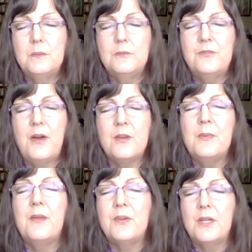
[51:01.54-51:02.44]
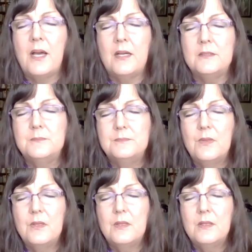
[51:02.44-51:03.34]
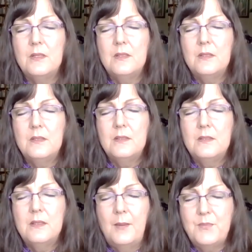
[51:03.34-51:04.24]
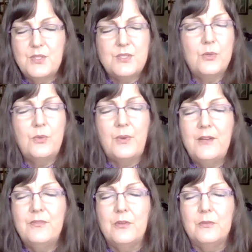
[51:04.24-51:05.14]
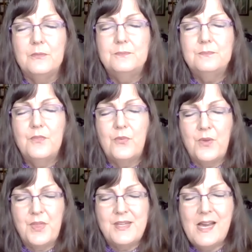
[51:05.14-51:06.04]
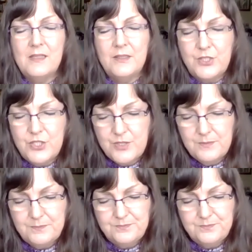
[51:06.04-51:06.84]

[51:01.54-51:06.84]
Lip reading: Father, Mother, God, I'm just so grateful for the knowledge